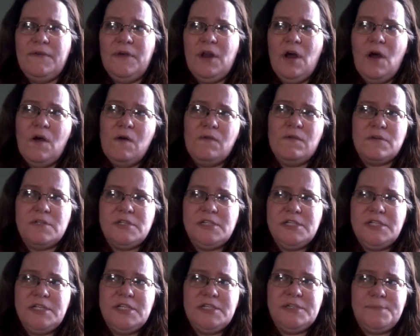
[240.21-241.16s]
an
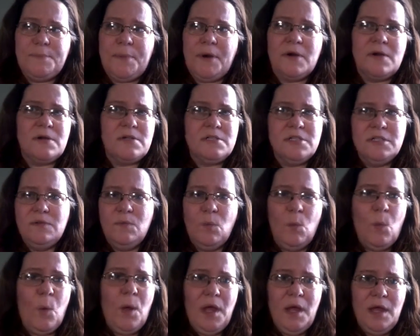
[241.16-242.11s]
overseas person
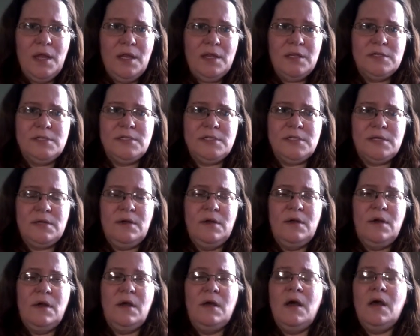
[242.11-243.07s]
wins,
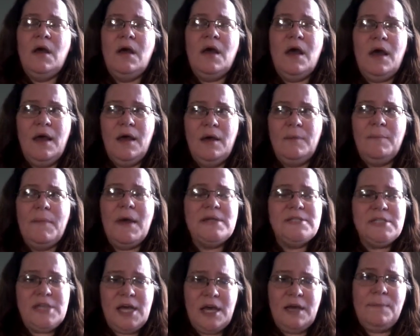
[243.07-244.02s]
it may
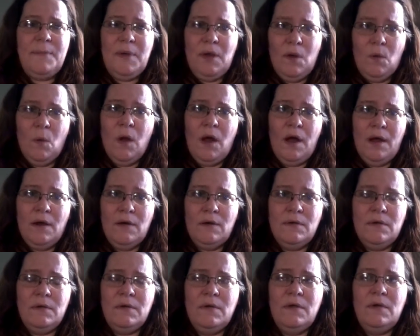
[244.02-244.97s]
take me a while
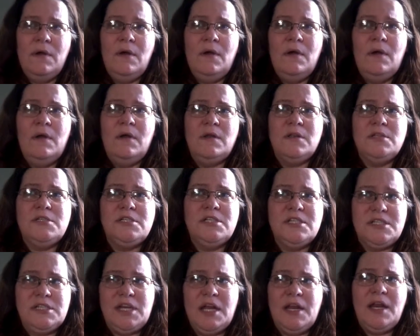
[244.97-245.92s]
to
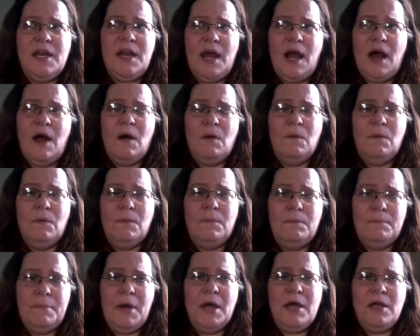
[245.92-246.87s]
send it out,
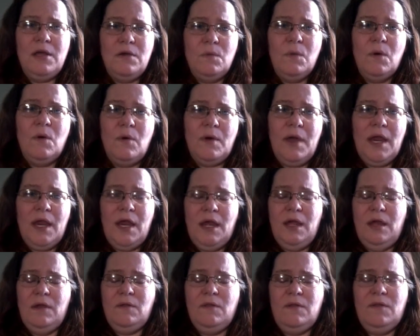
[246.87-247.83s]
but you will get
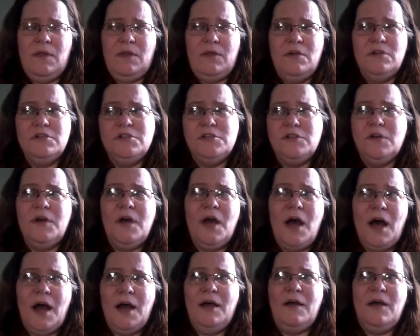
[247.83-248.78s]
it. Usually
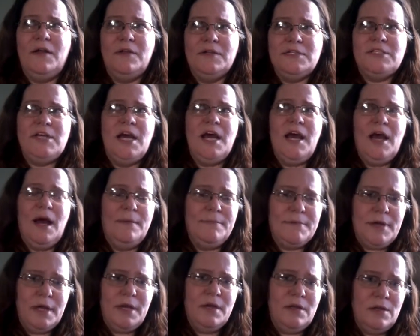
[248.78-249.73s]
I say I'm
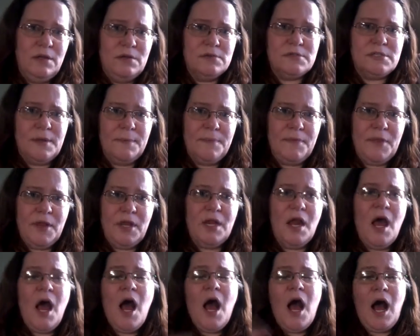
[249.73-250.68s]
going to do something,
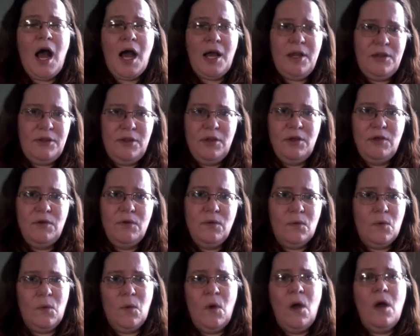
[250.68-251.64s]
I
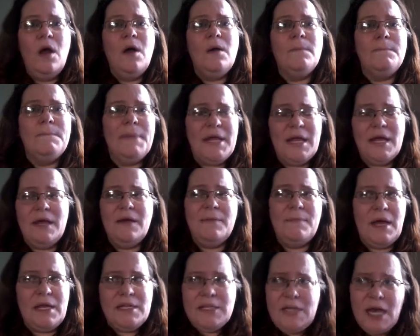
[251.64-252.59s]
do, but it
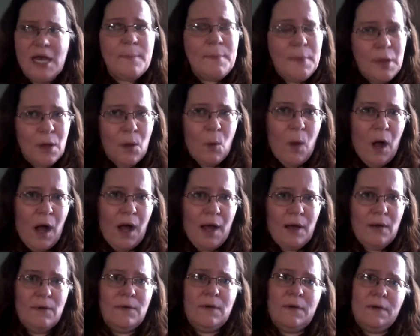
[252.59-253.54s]
may take me a
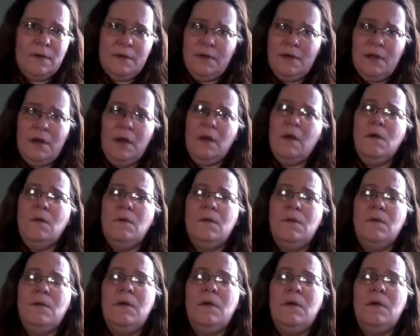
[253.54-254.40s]
while, because